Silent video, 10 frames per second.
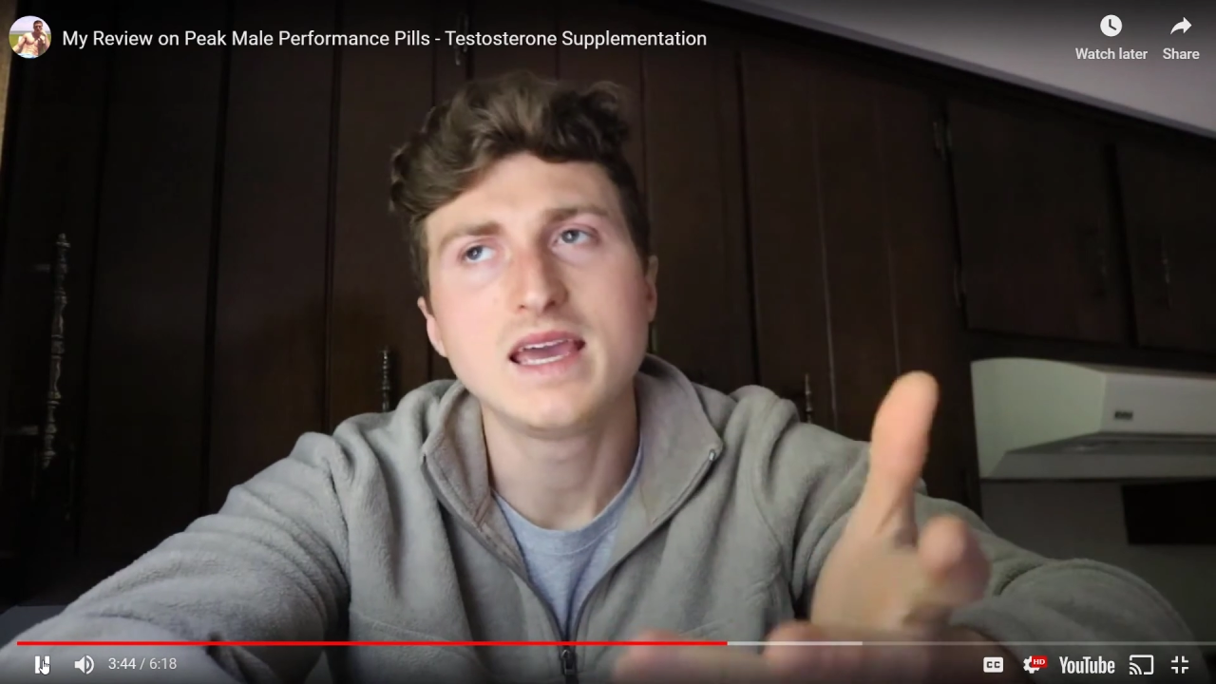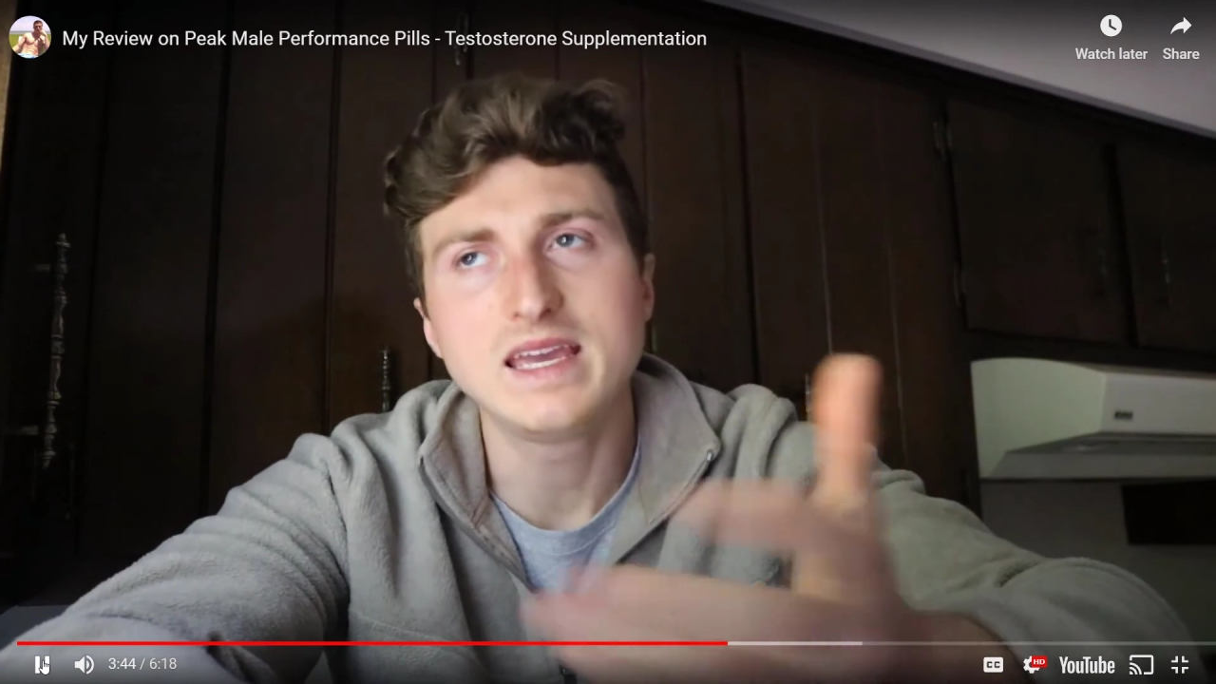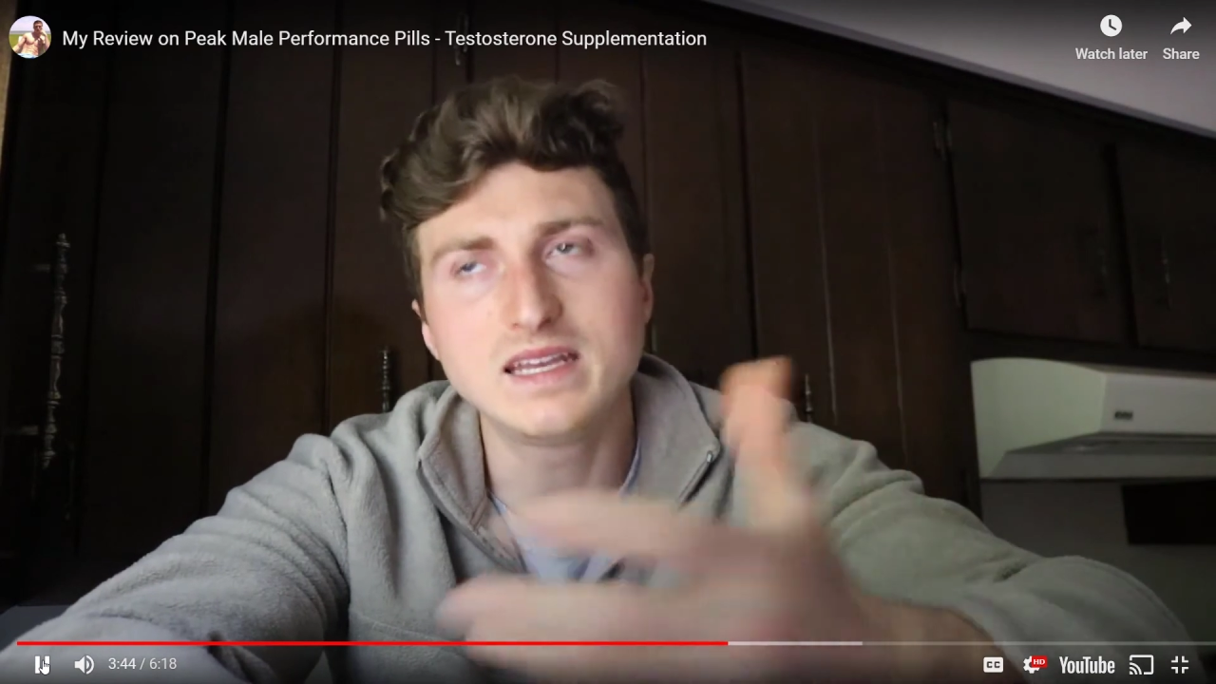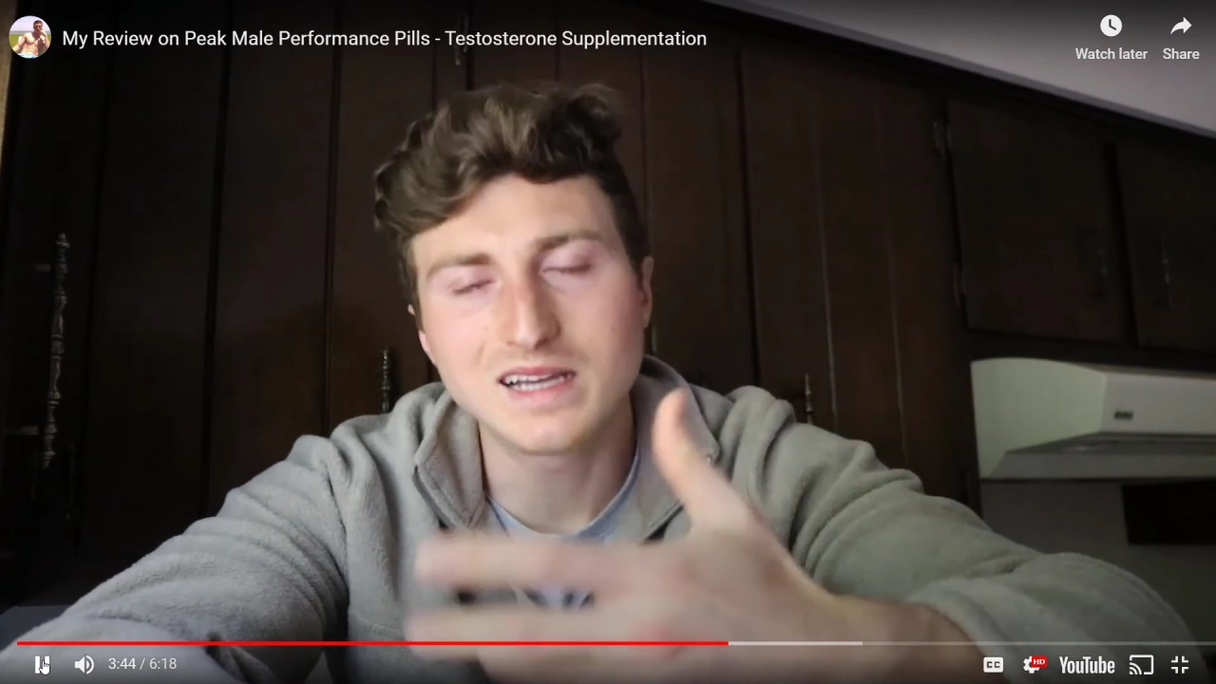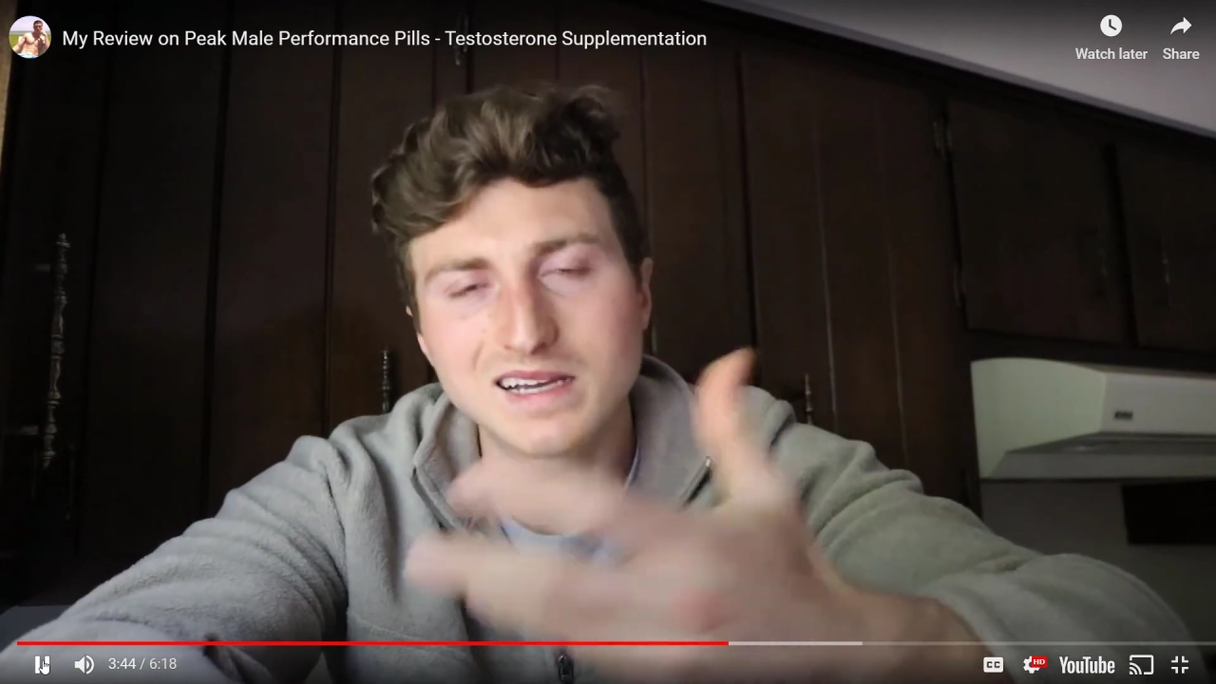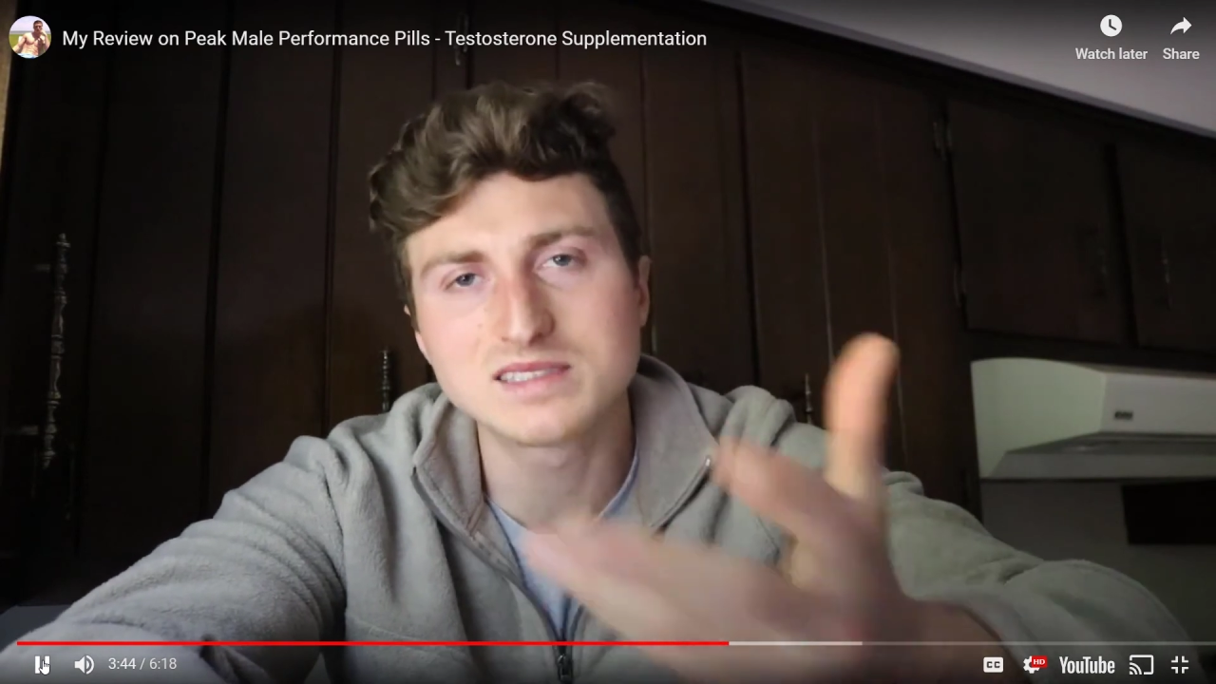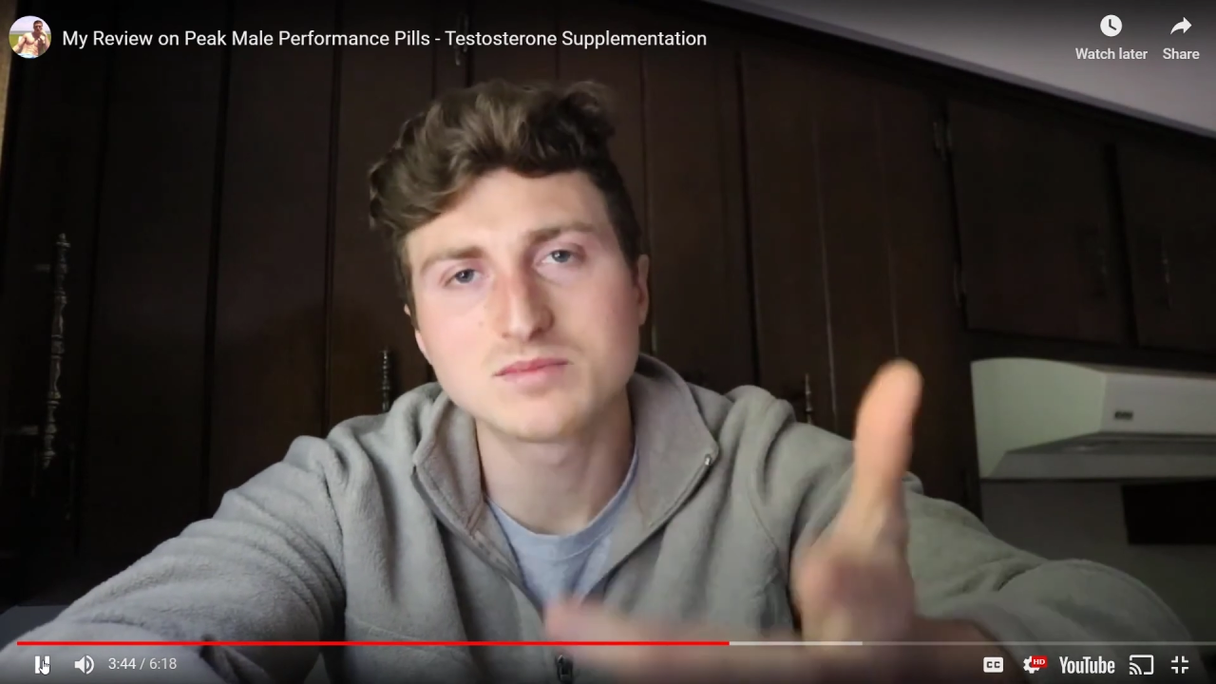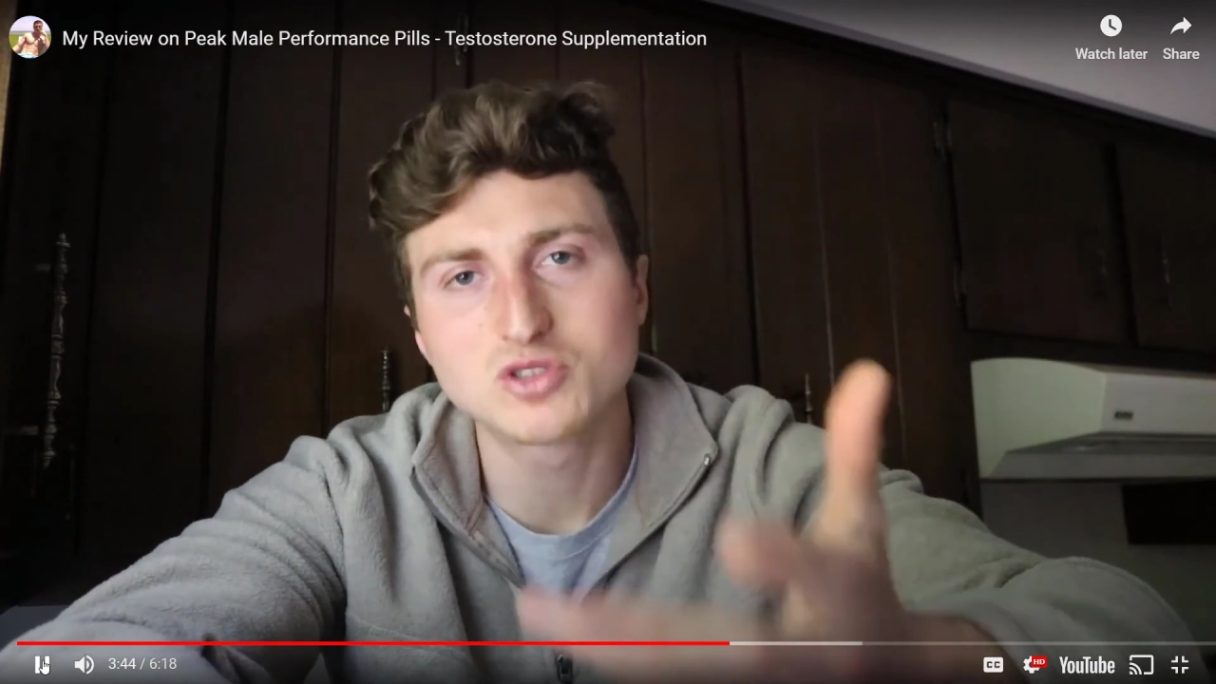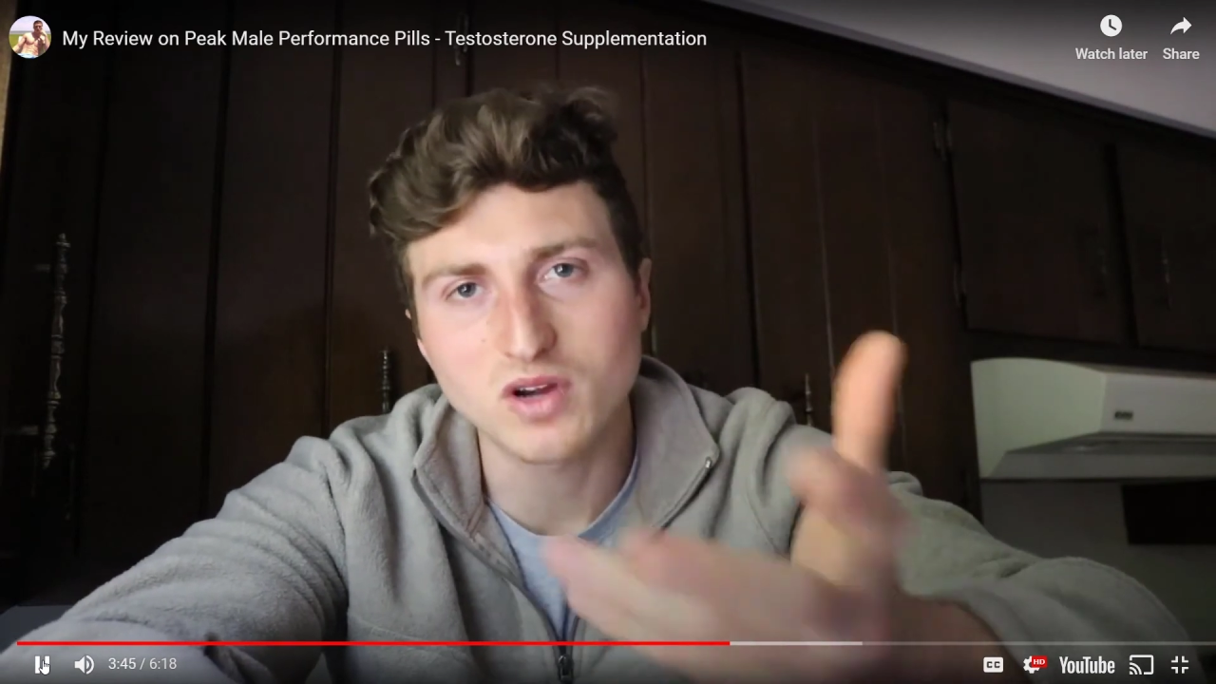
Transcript: He does some